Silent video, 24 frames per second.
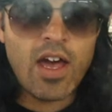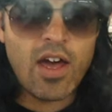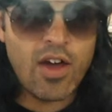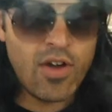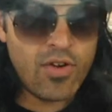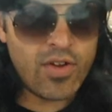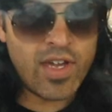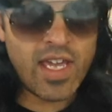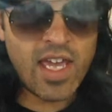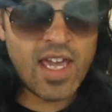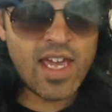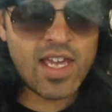
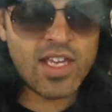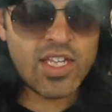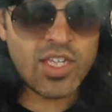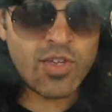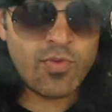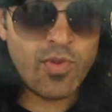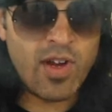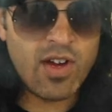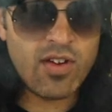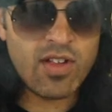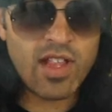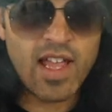Okay,
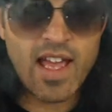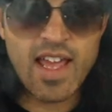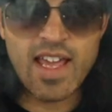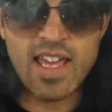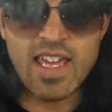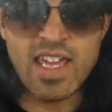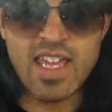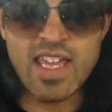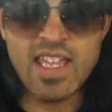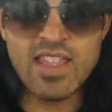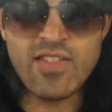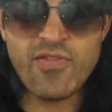so we are
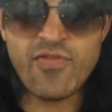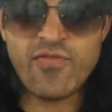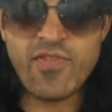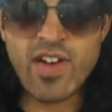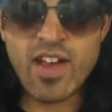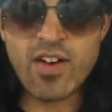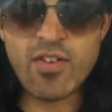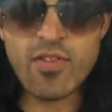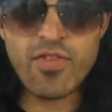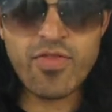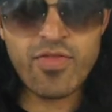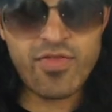like in the
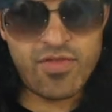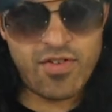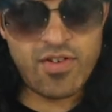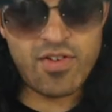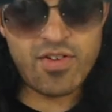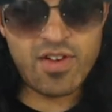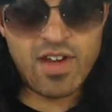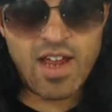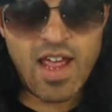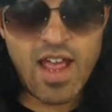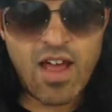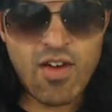final
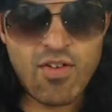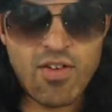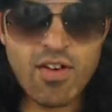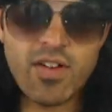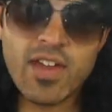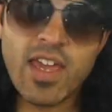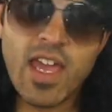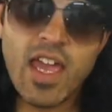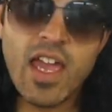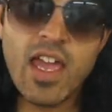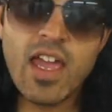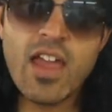third now,
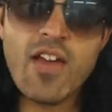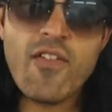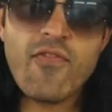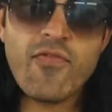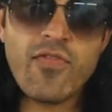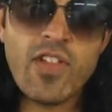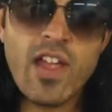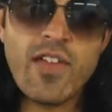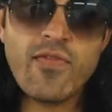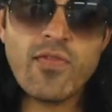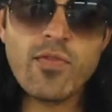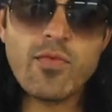okay?
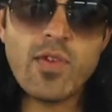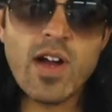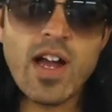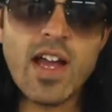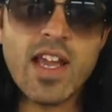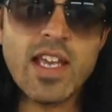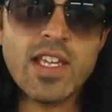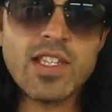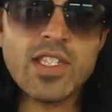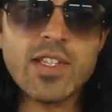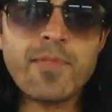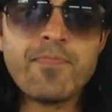
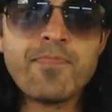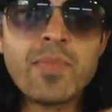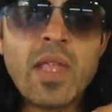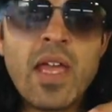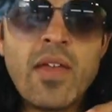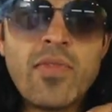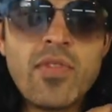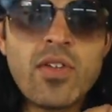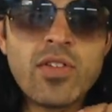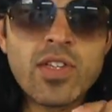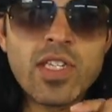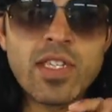Flavor-wise,
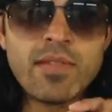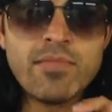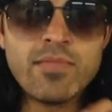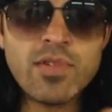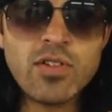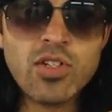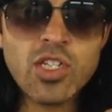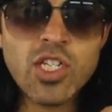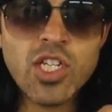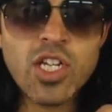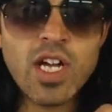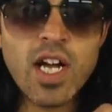there's some
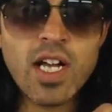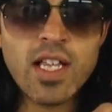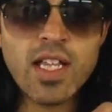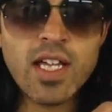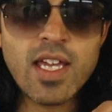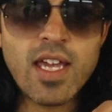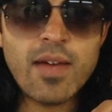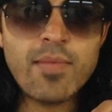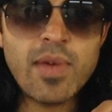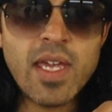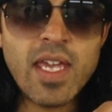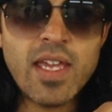milk
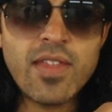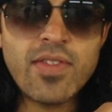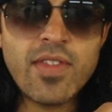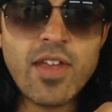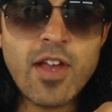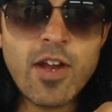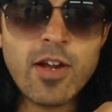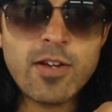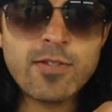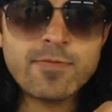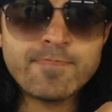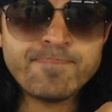chocolate coming in
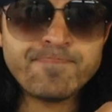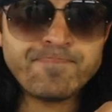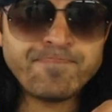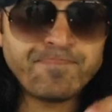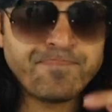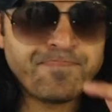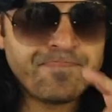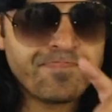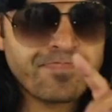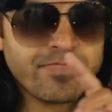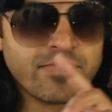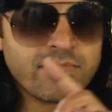there.
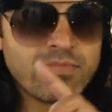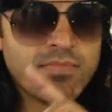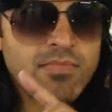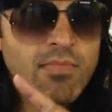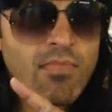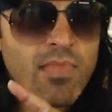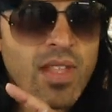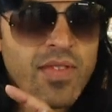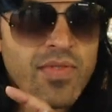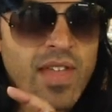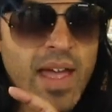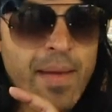
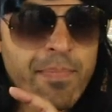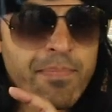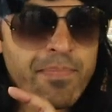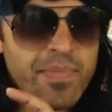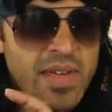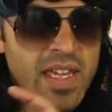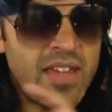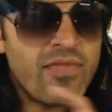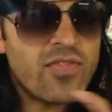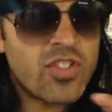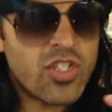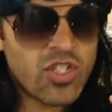That
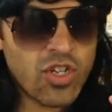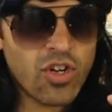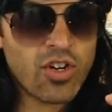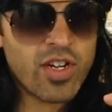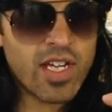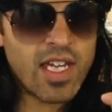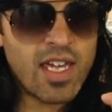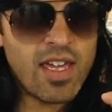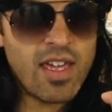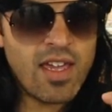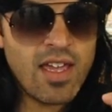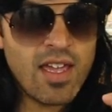beef
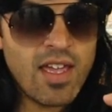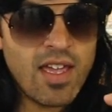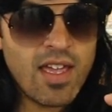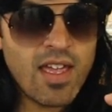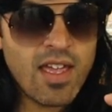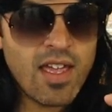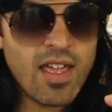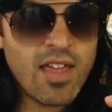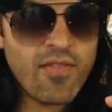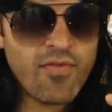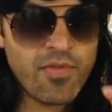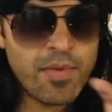jerky
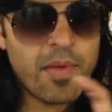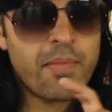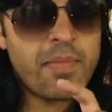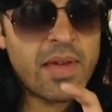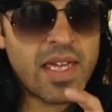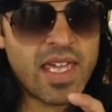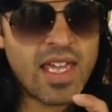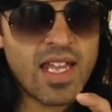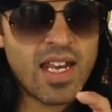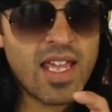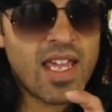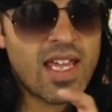from the
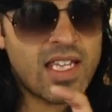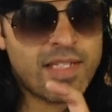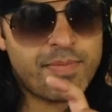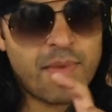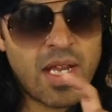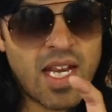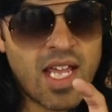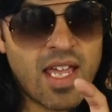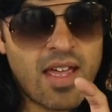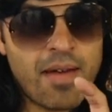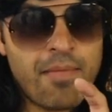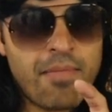beginning has
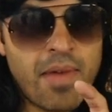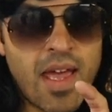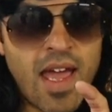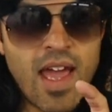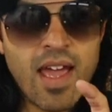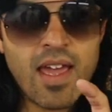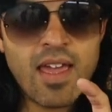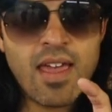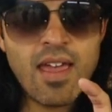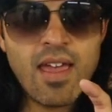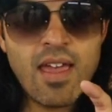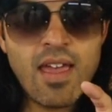made a
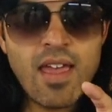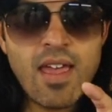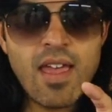comeback.